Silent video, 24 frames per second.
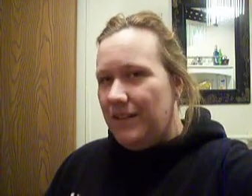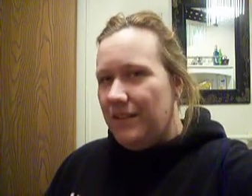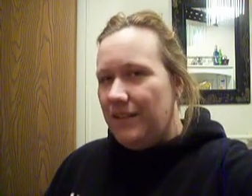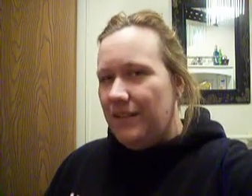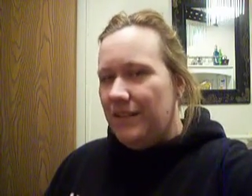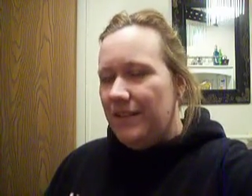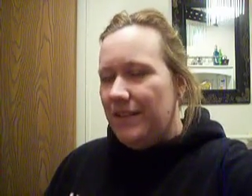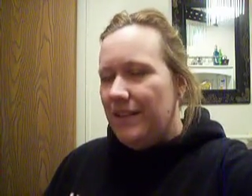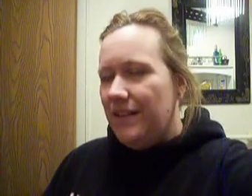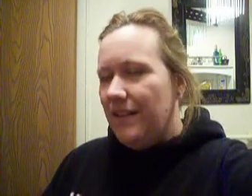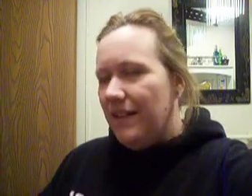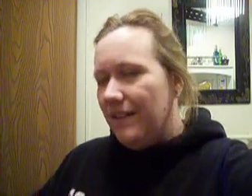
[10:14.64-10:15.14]
So
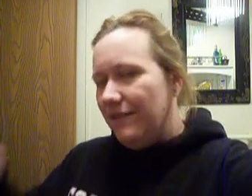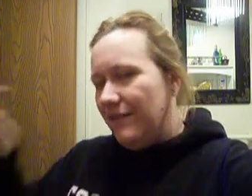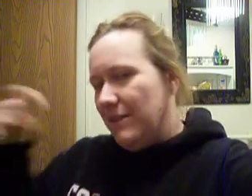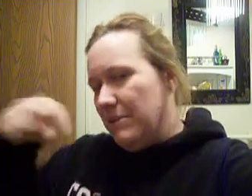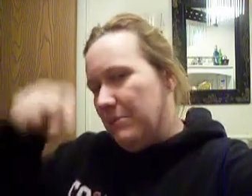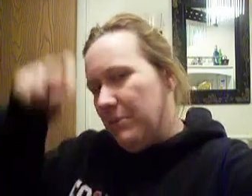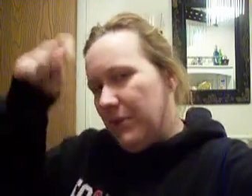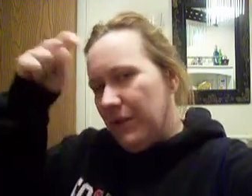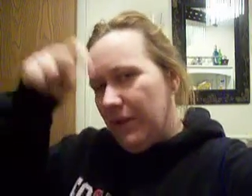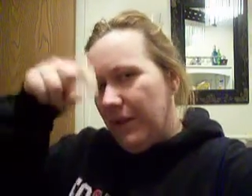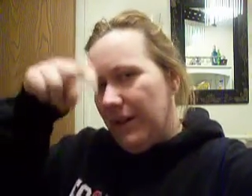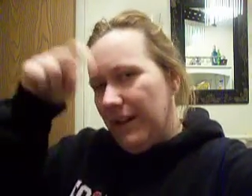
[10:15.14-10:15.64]
if you have any
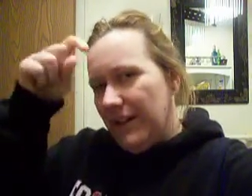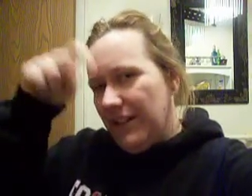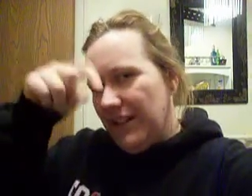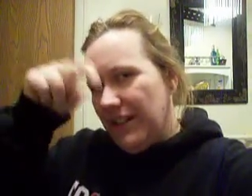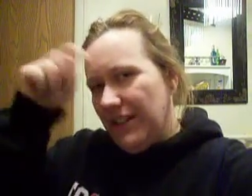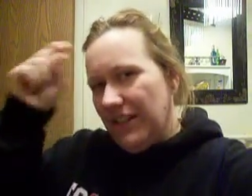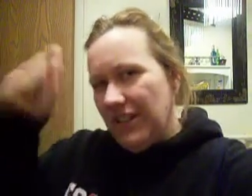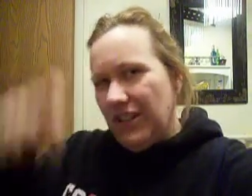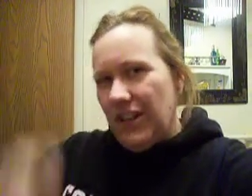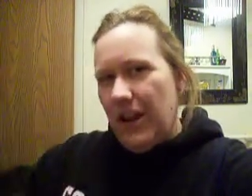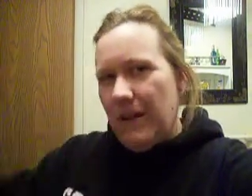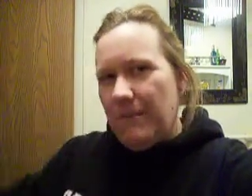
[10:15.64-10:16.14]
more
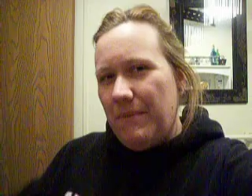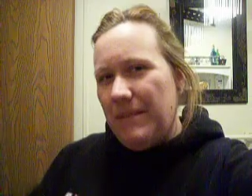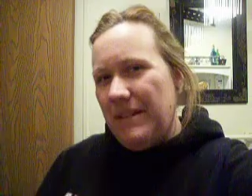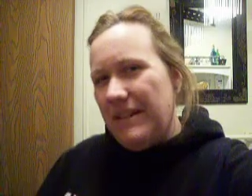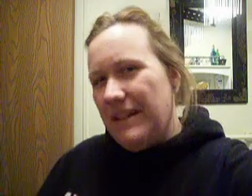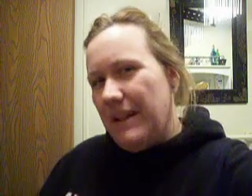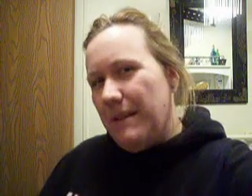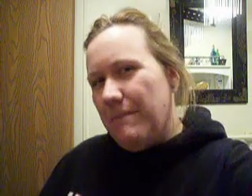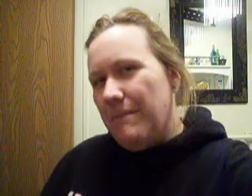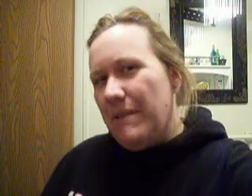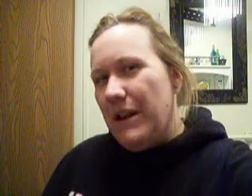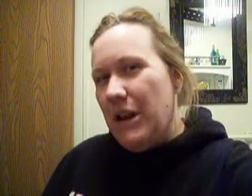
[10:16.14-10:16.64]
questions, comment down